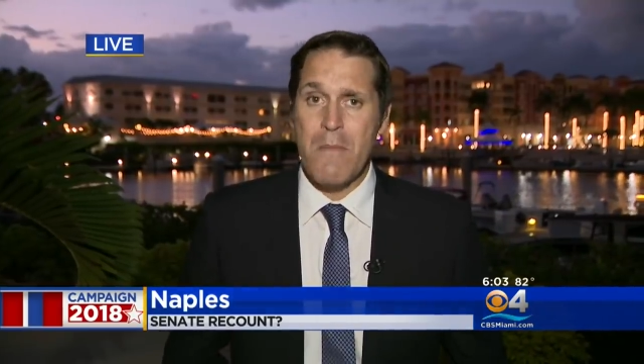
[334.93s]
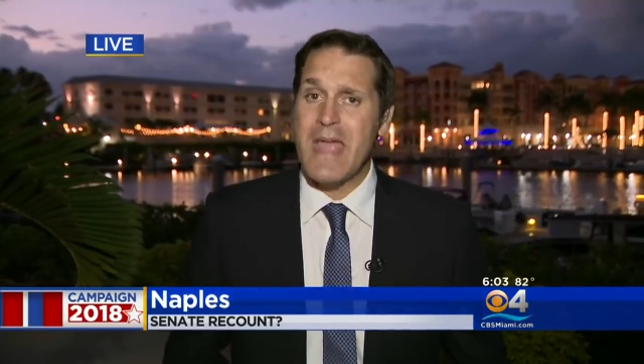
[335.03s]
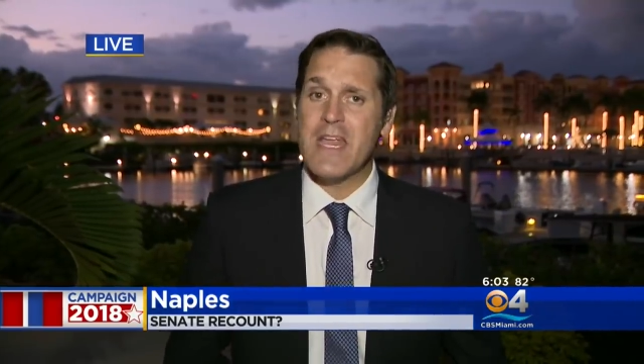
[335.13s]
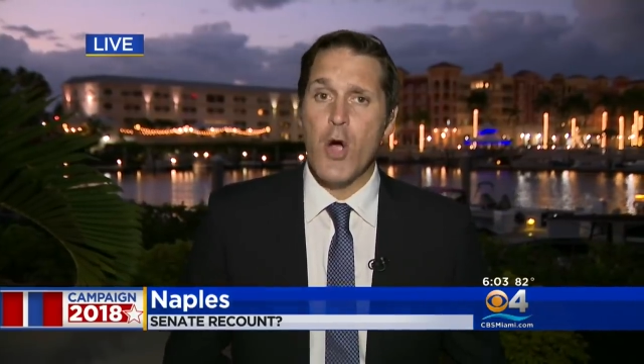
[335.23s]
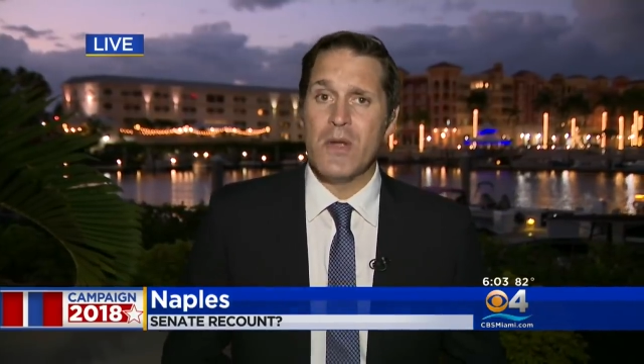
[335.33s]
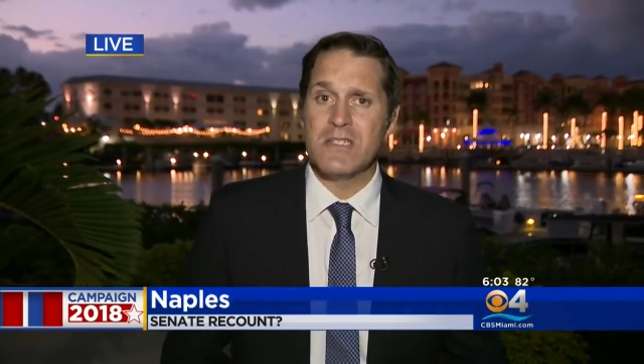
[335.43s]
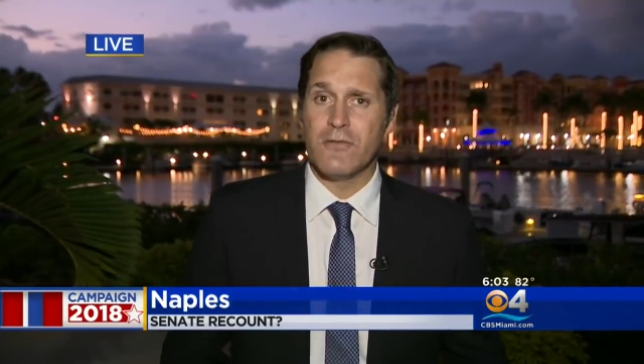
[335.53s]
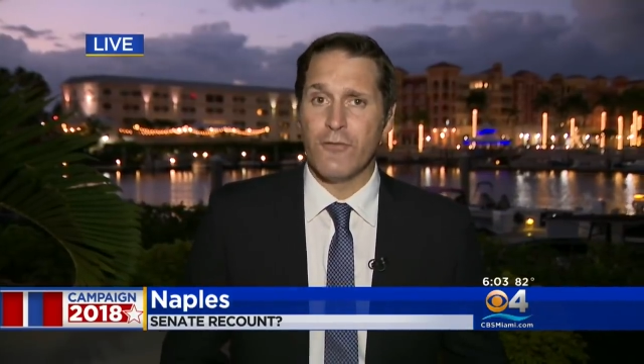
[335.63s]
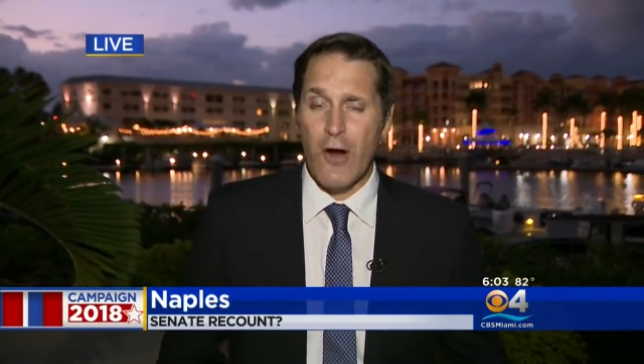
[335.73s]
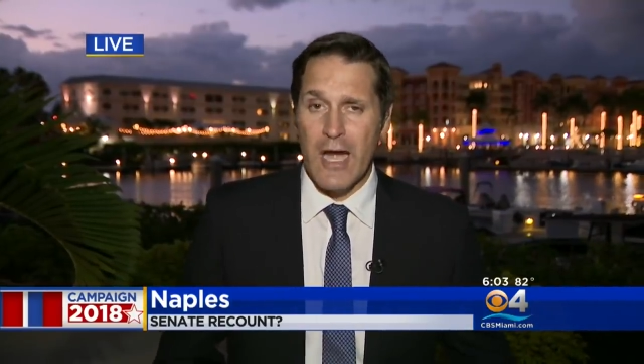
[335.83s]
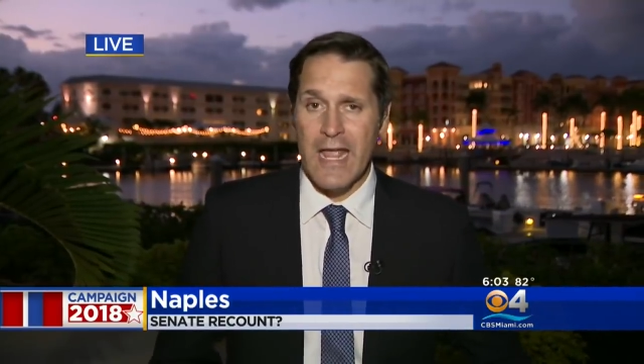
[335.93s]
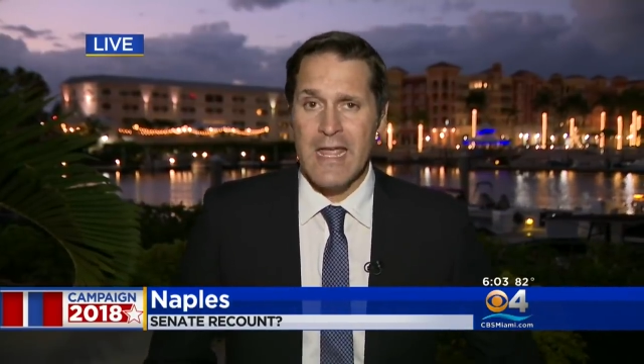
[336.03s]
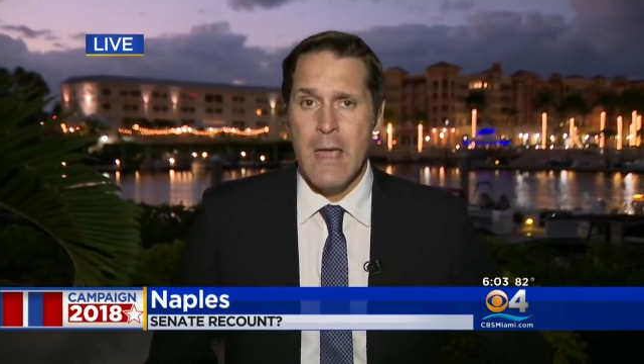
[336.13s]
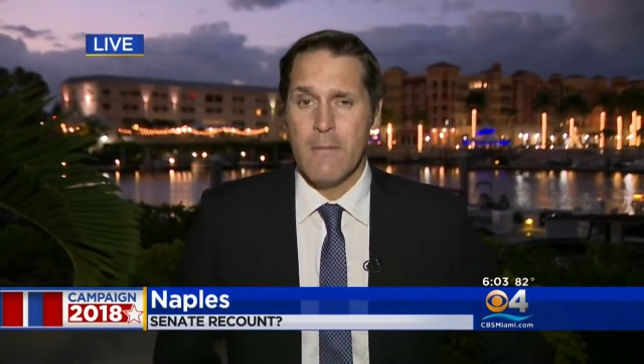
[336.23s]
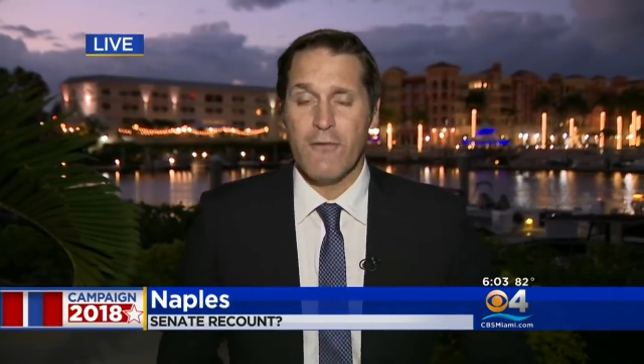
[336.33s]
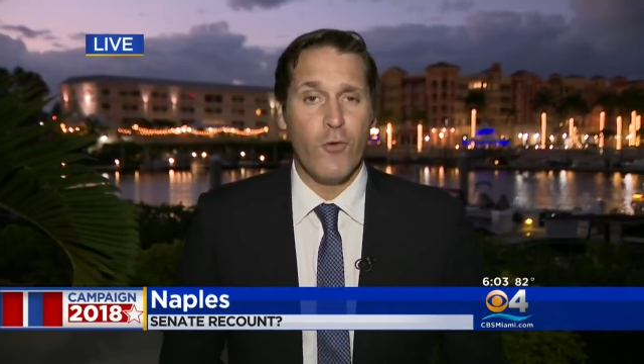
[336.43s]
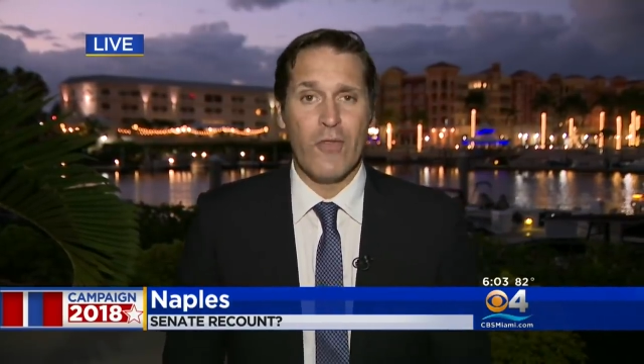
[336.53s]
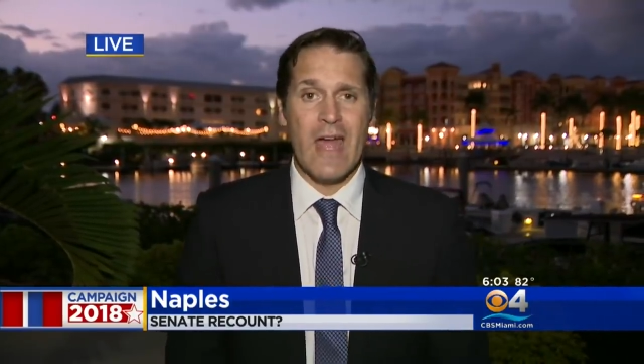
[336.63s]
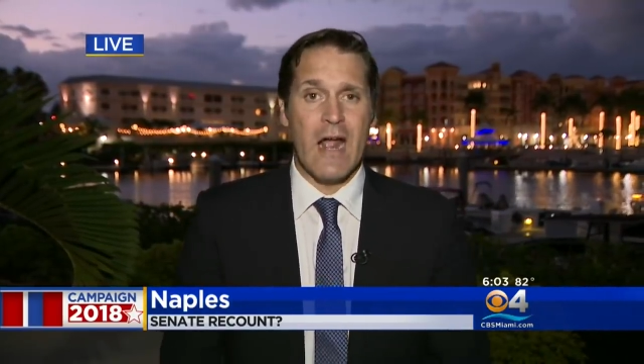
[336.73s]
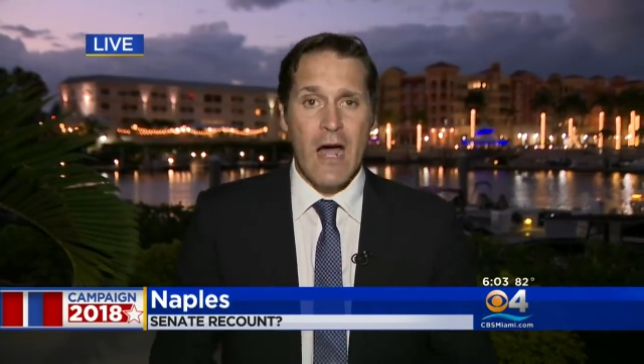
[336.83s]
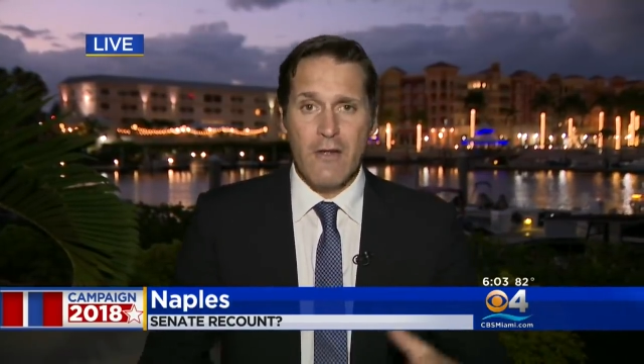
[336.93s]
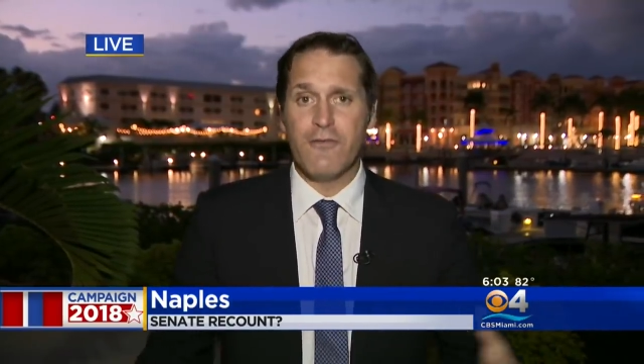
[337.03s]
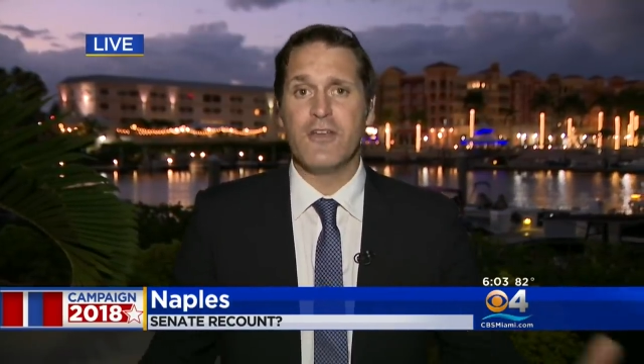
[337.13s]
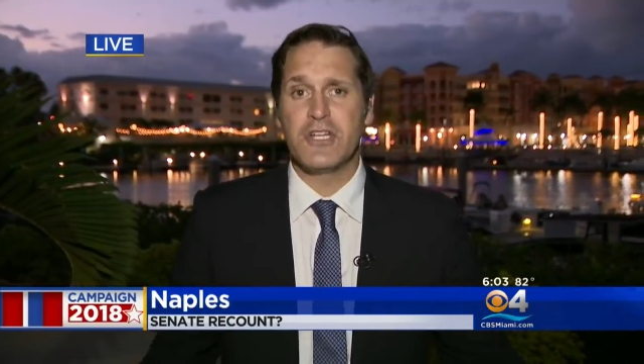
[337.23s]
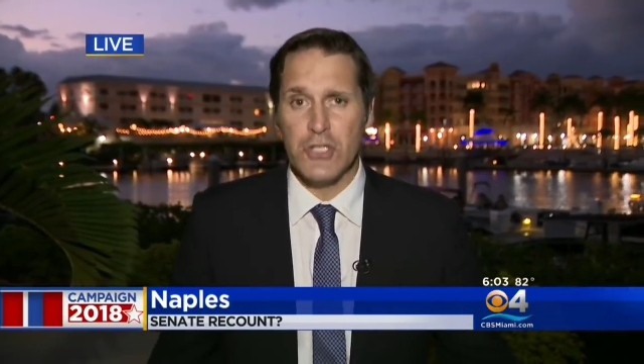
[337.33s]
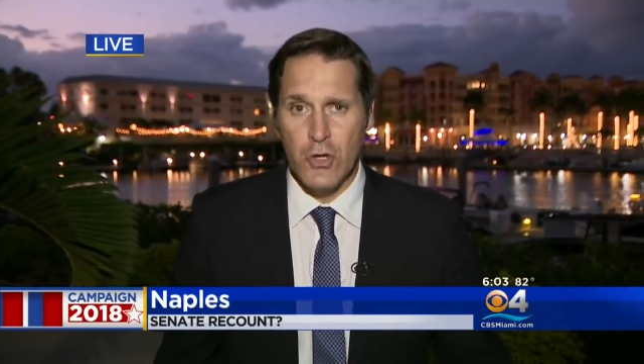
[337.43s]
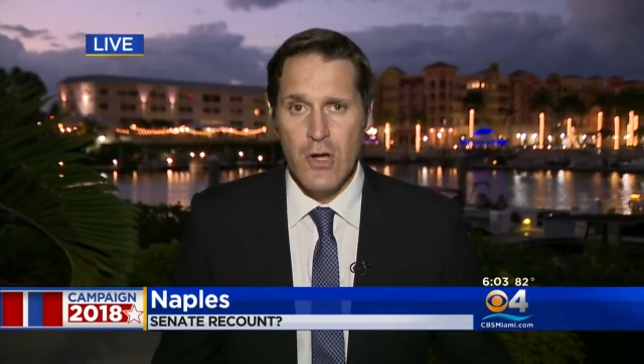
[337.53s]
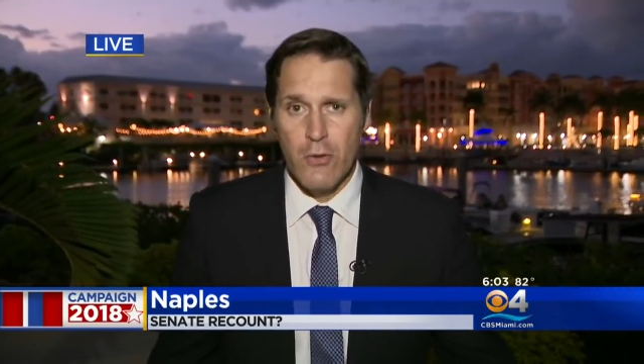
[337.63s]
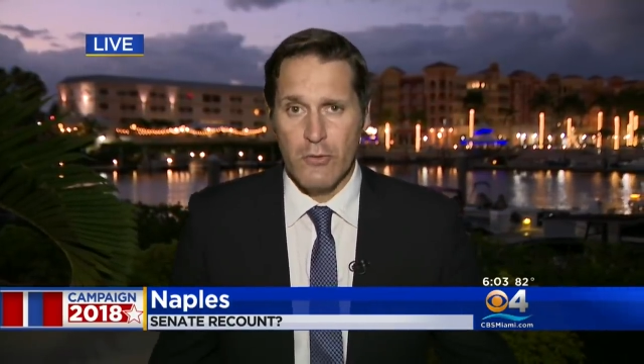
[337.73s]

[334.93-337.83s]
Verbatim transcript: It may go into Friday before that unofficial